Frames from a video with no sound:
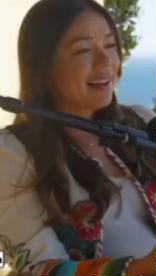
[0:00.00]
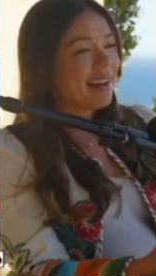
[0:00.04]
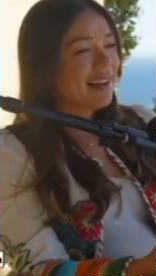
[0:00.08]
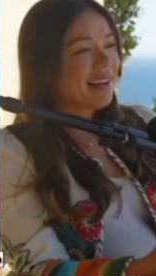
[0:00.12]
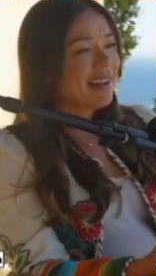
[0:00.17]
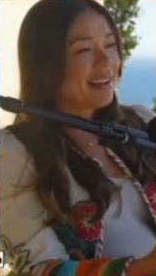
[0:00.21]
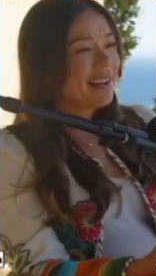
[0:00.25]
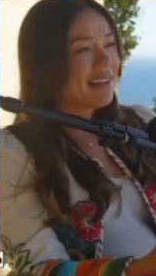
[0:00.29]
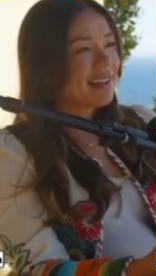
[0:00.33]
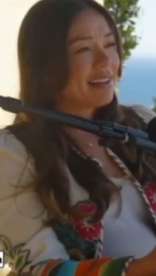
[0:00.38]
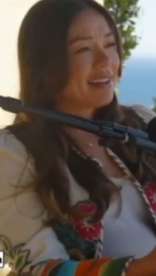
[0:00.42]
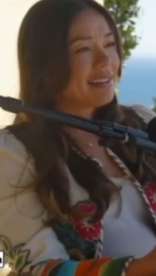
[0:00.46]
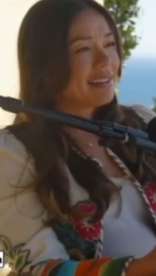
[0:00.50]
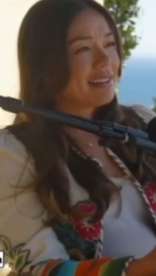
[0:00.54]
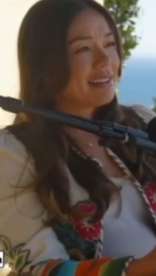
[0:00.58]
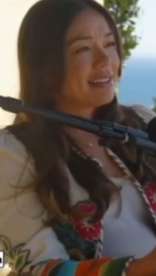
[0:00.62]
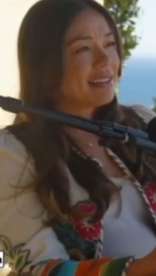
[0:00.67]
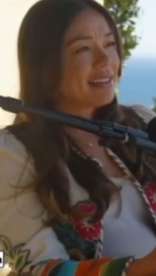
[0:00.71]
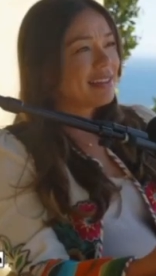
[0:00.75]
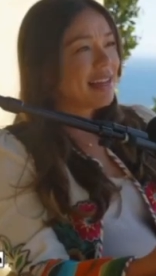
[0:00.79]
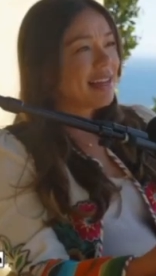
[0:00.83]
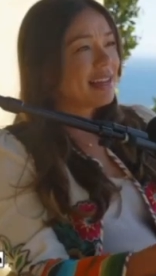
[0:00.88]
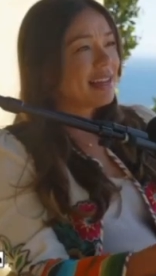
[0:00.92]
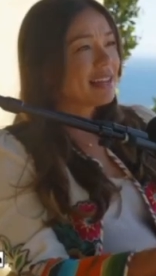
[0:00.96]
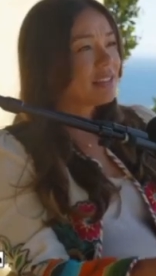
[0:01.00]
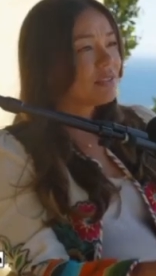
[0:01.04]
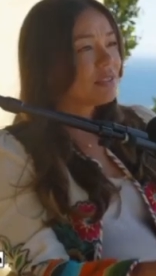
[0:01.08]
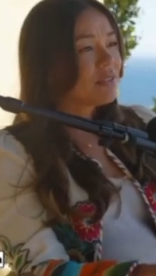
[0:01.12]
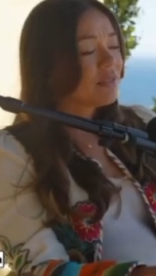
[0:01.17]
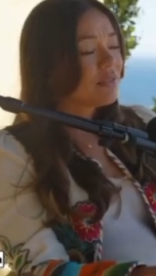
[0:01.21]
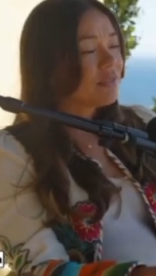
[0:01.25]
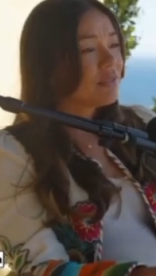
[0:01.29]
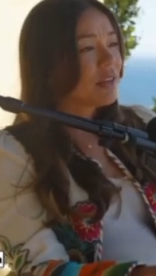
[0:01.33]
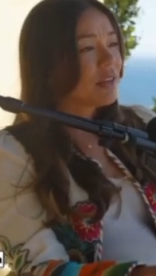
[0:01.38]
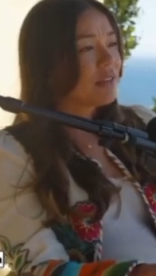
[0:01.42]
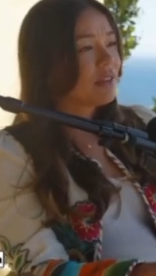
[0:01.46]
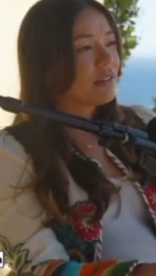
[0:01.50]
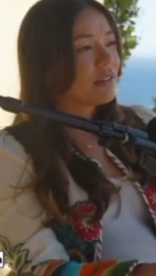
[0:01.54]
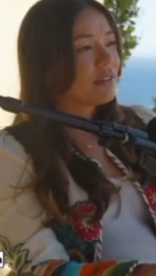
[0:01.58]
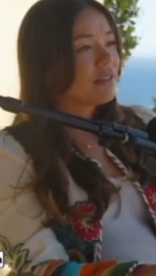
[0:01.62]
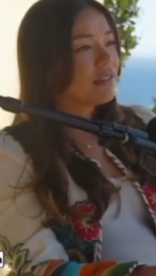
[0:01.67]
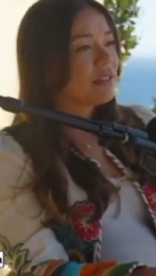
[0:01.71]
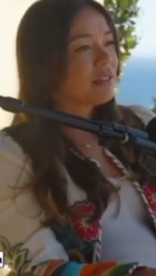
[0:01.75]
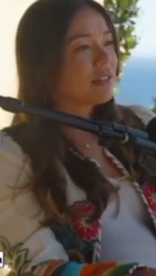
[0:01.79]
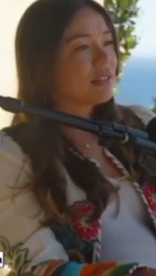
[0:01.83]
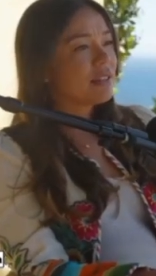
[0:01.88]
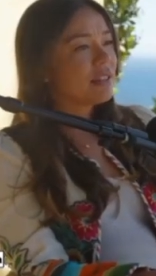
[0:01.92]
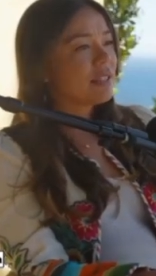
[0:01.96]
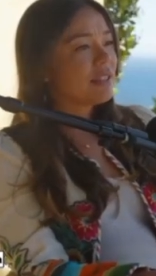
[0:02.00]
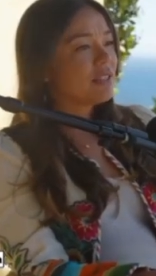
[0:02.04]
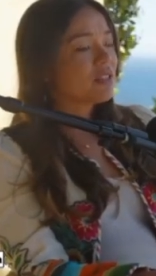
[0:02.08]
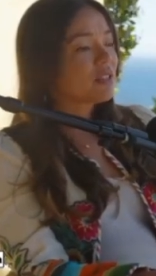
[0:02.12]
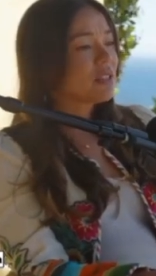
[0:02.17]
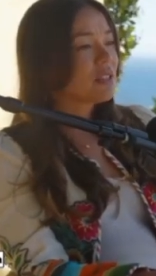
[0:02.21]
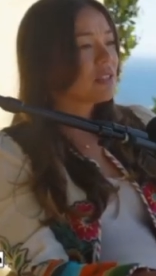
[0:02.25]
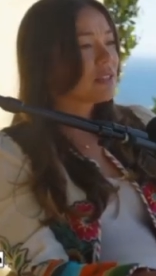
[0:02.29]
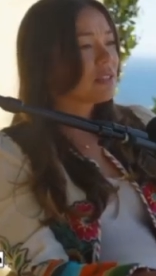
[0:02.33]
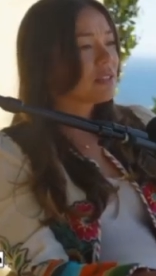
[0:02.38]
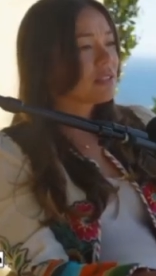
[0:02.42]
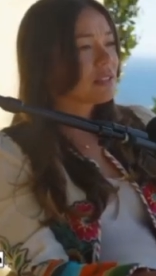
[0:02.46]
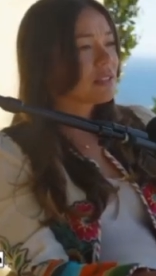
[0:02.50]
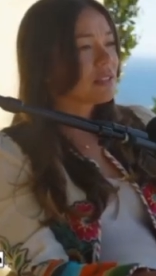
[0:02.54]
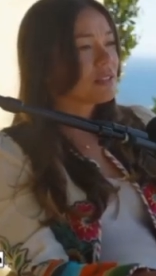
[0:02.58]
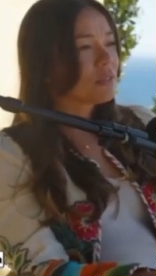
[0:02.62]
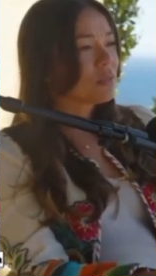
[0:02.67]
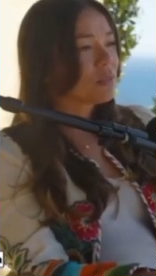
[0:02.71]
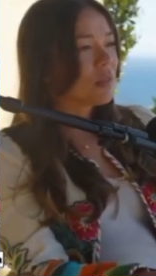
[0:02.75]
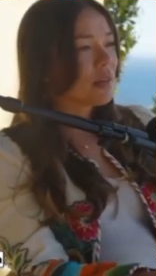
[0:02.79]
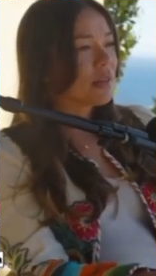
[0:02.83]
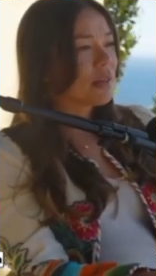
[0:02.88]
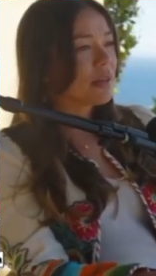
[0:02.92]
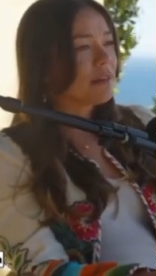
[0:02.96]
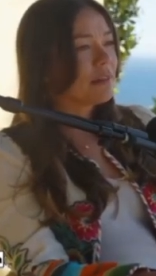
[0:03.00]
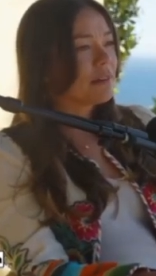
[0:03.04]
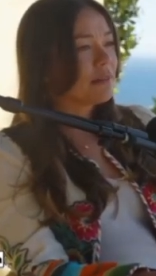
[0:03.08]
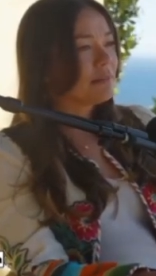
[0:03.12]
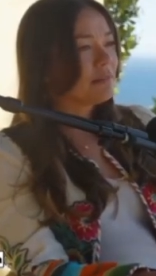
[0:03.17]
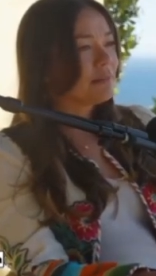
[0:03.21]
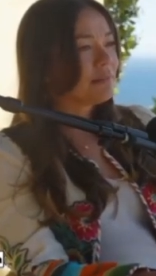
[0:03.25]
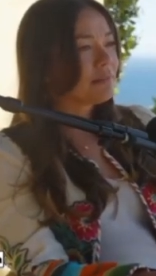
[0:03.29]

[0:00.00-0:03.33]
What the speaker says: And it's very, very dangerous. This is where